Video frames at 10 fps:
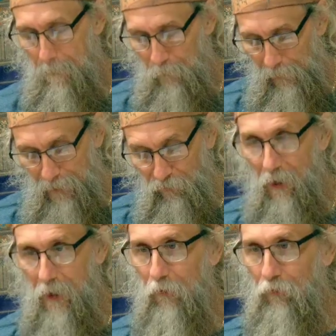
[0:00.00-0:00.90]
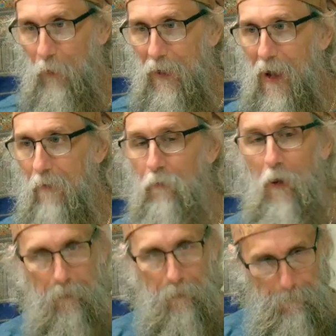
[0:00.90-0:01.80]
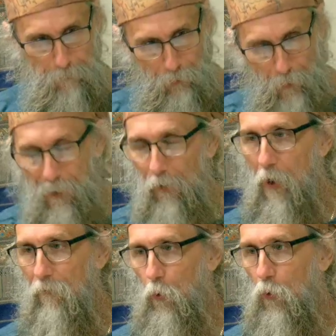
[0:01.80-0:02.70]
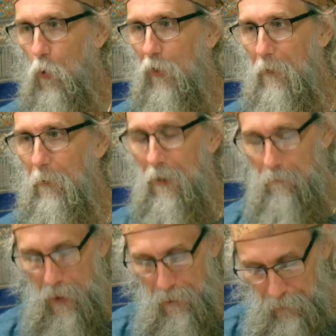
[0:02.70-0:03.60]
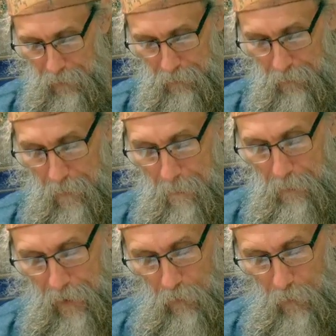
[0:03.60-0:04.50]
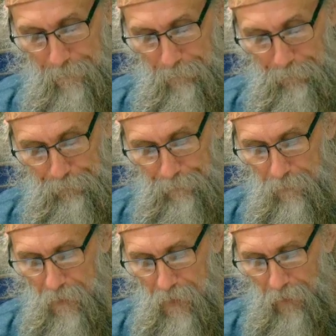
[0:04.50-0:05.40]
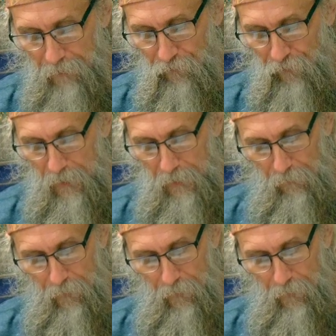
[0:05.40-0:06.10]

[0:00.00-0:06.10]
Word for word: The less titles we have, the better off we're going to be, in my opinion. Anyway, let's see here.